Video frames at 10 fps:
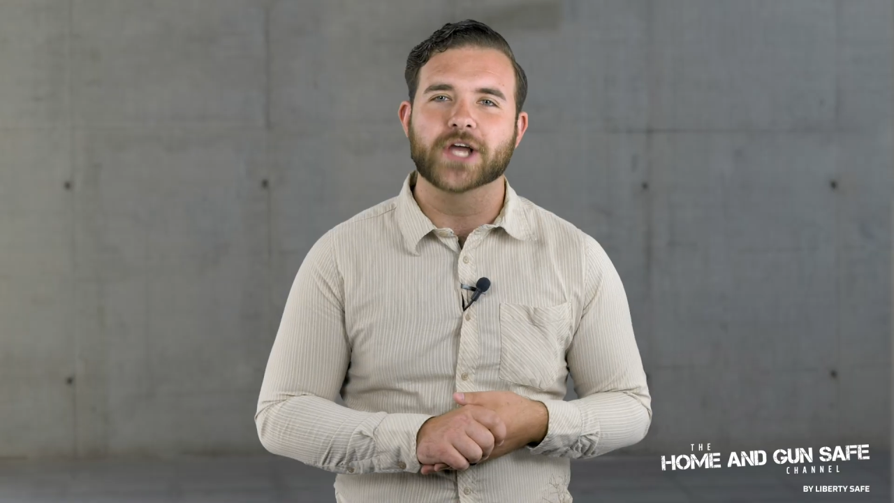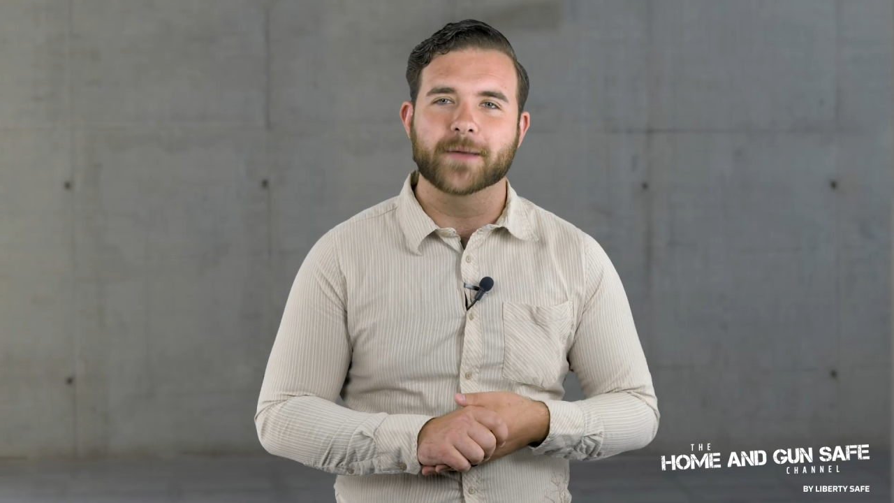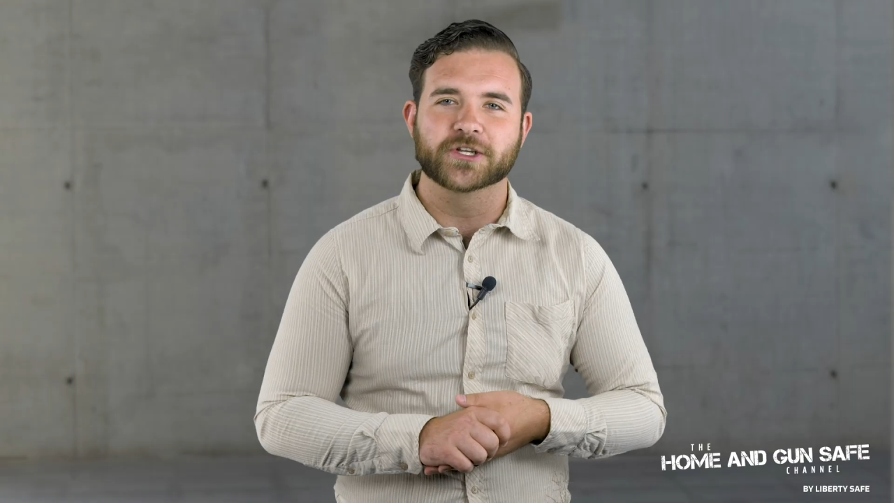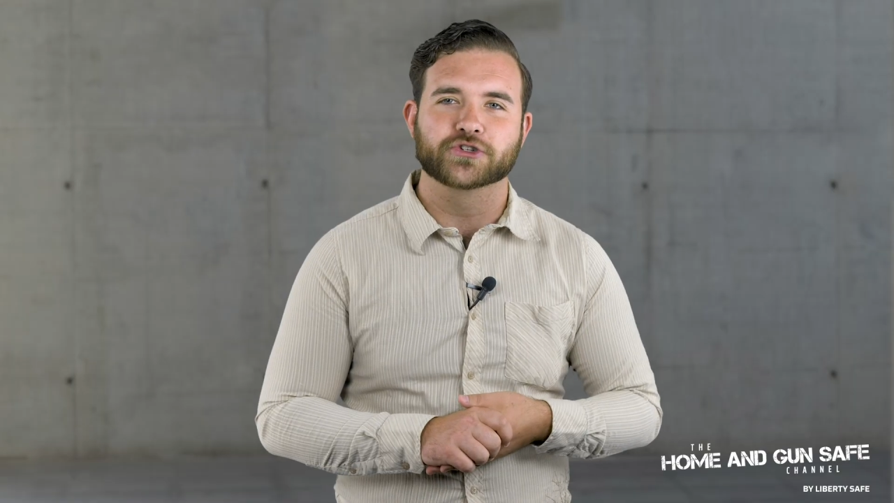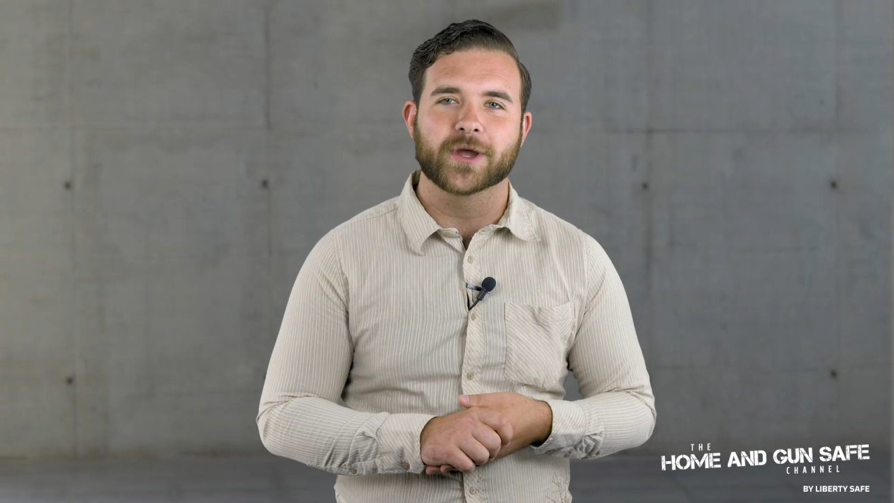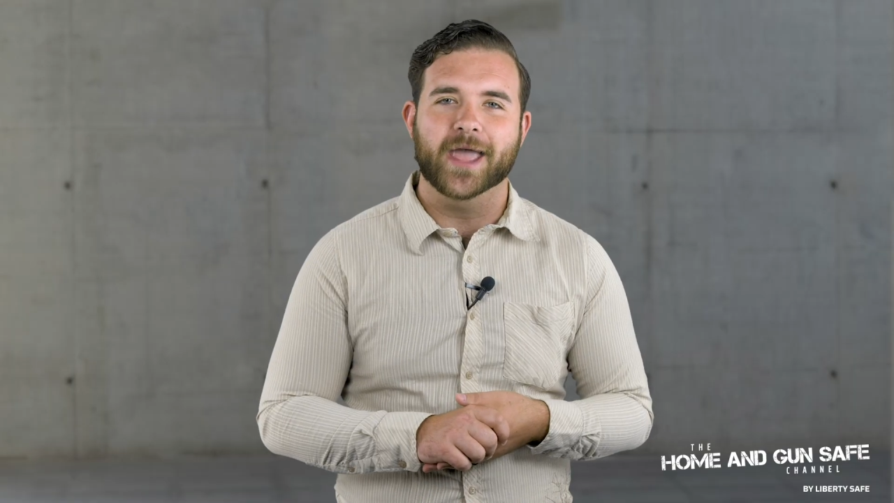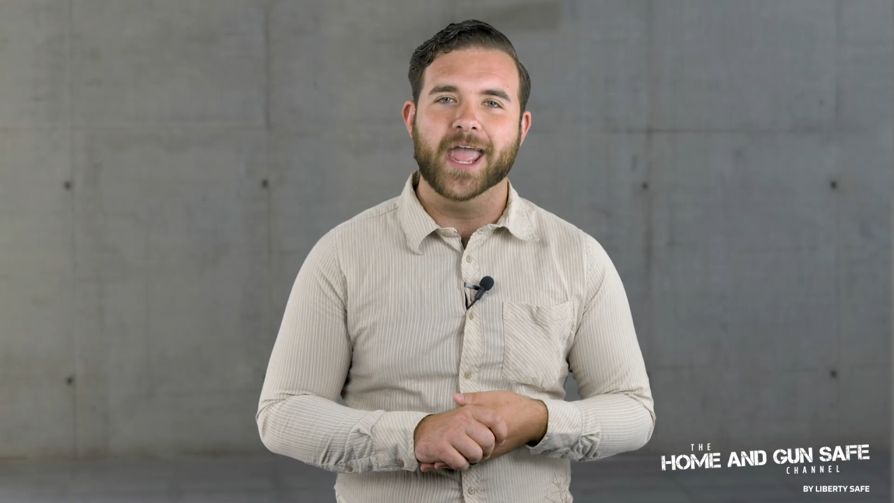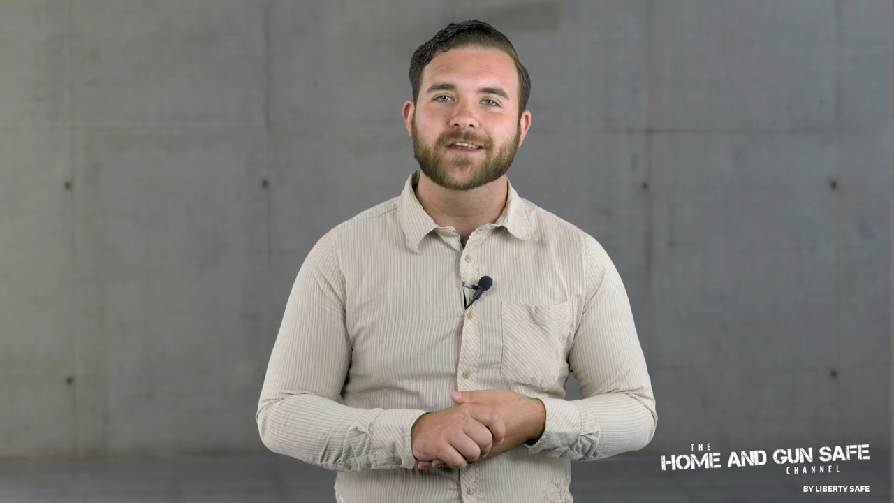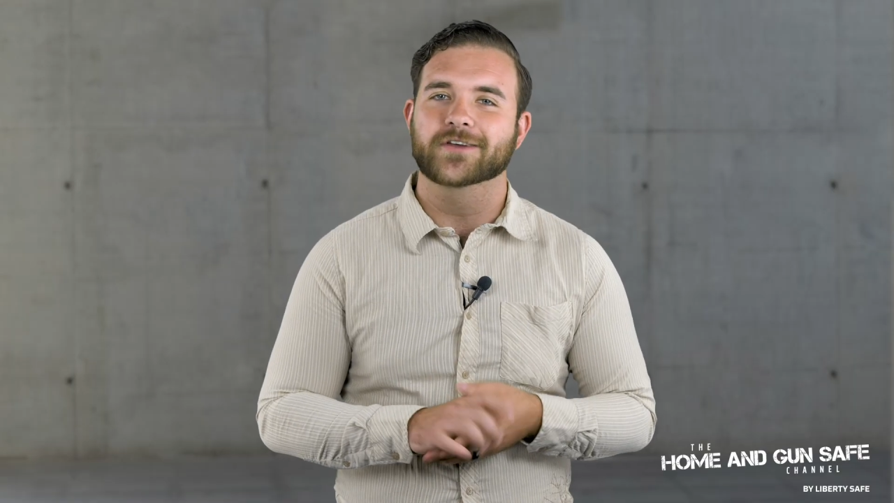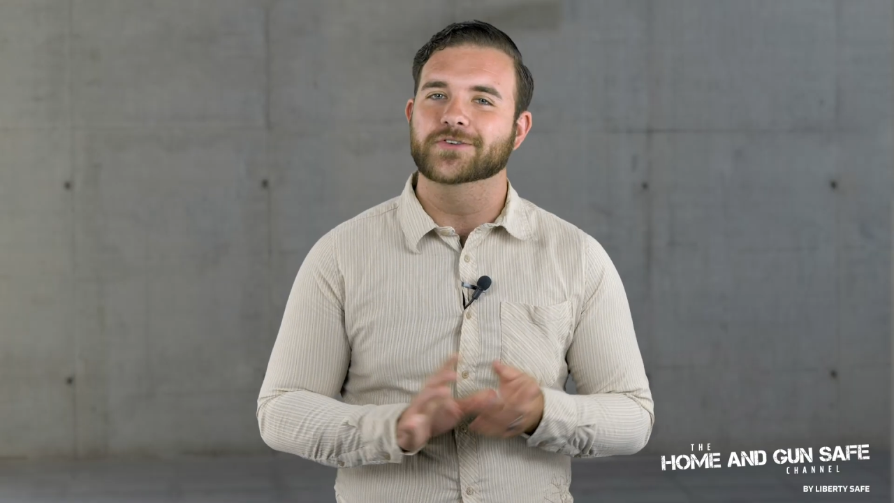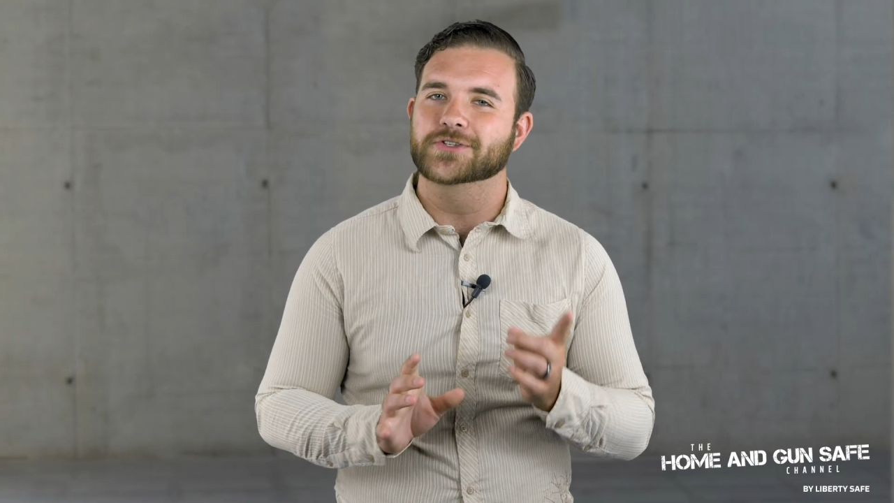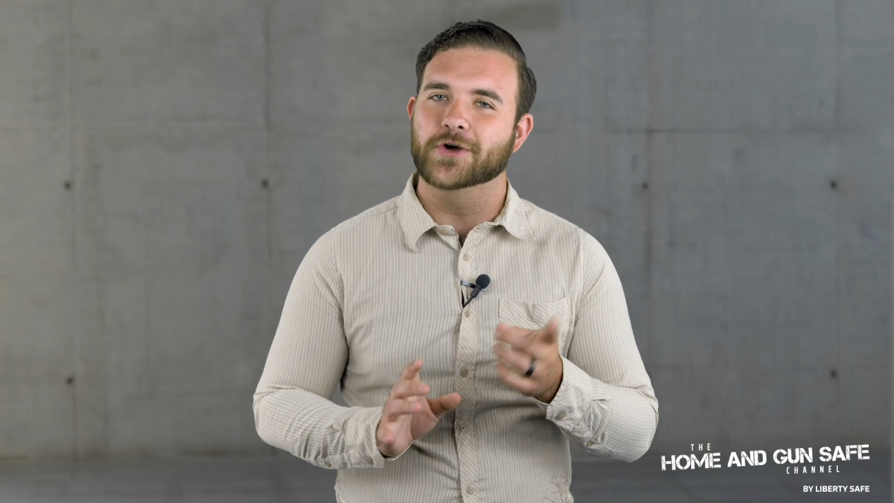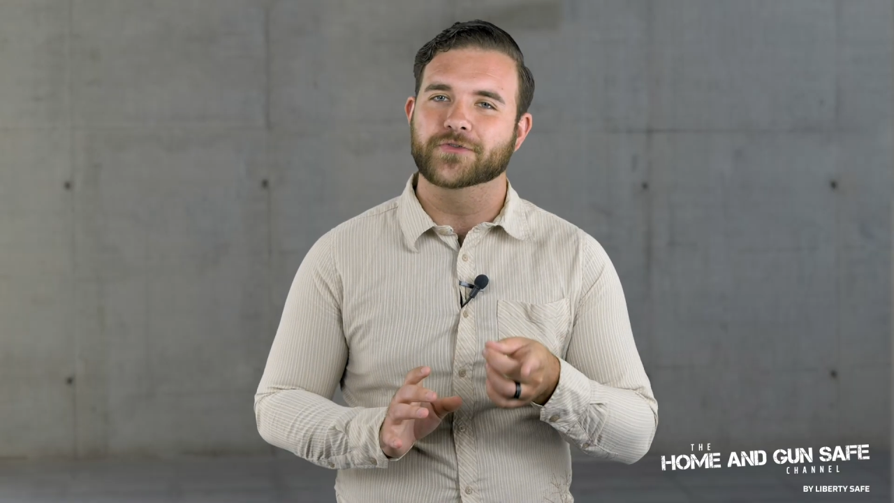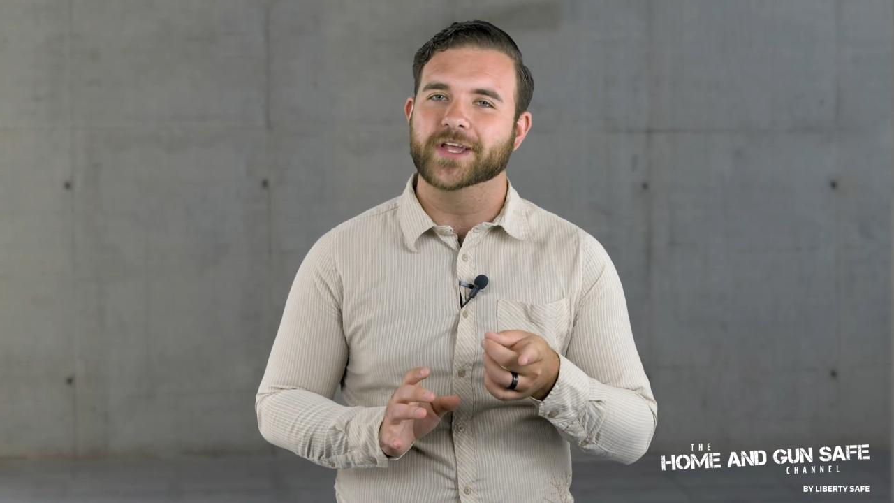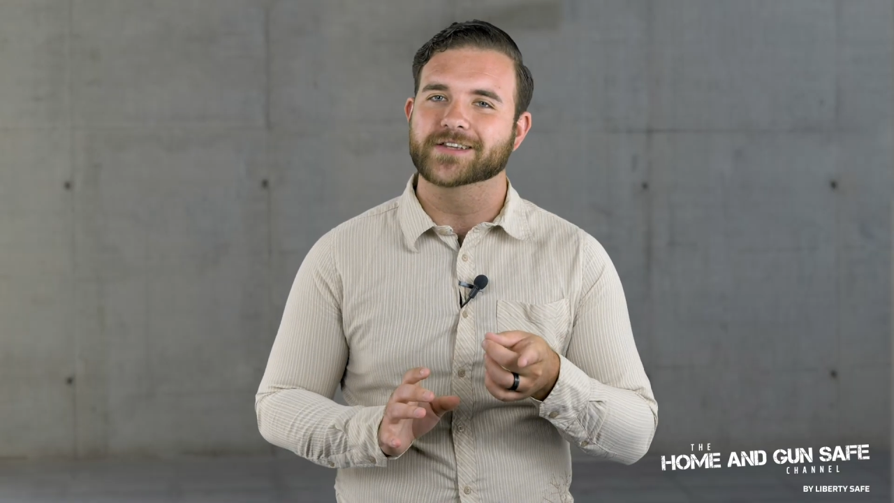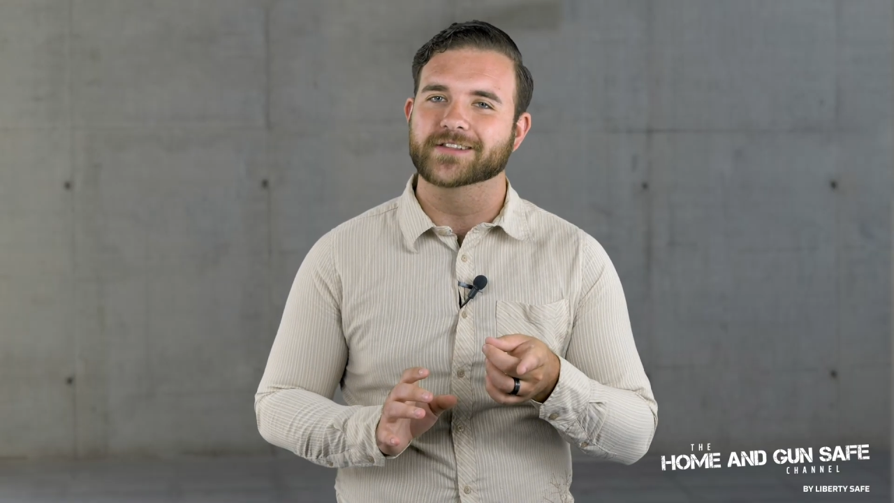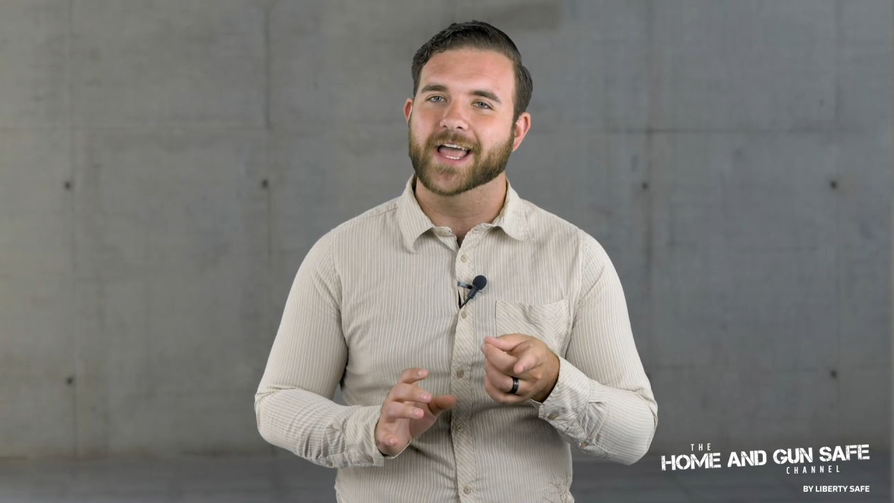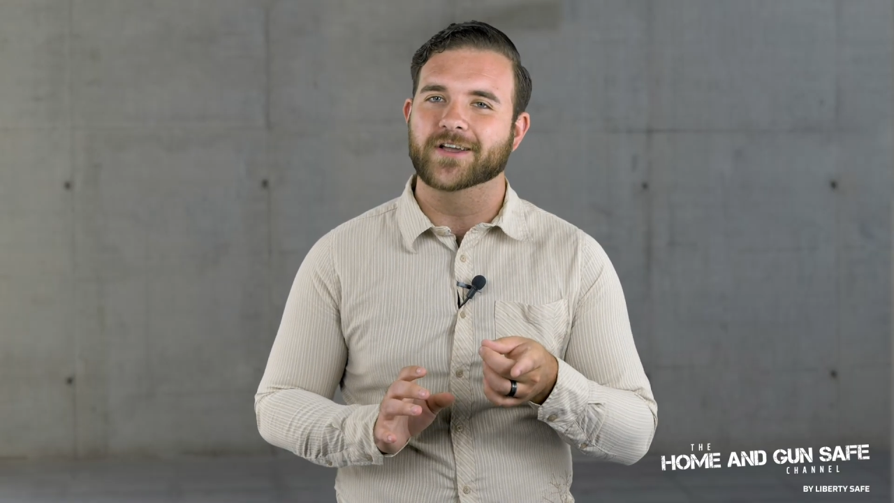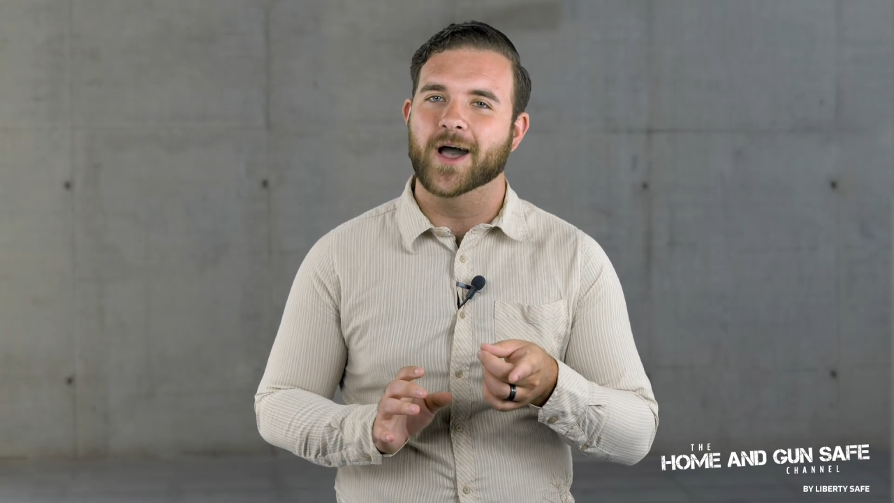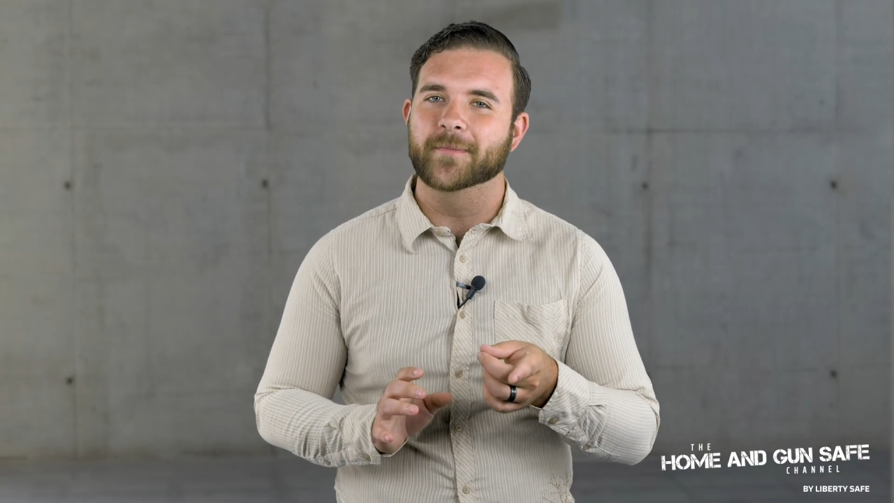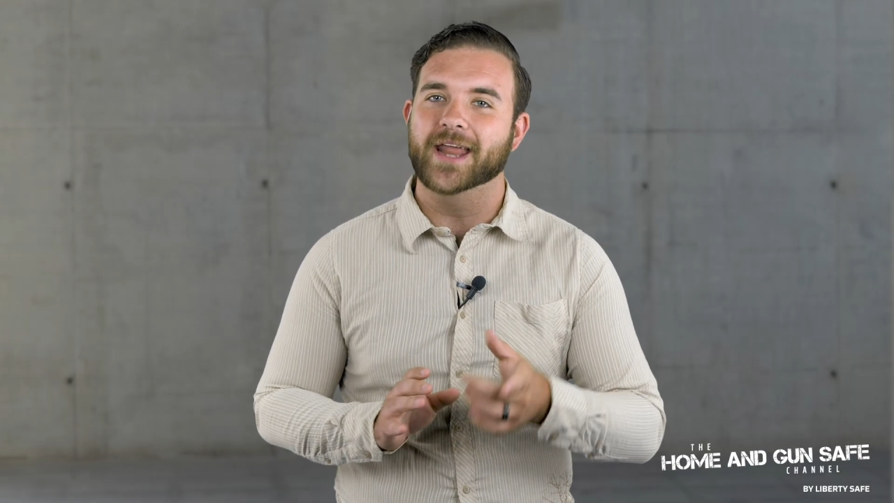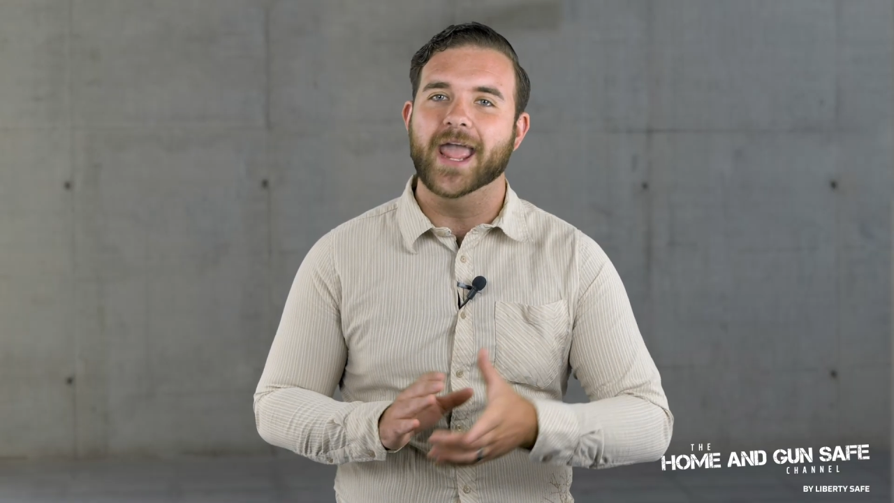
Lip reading: shopping trip, and don't forget to like, comment,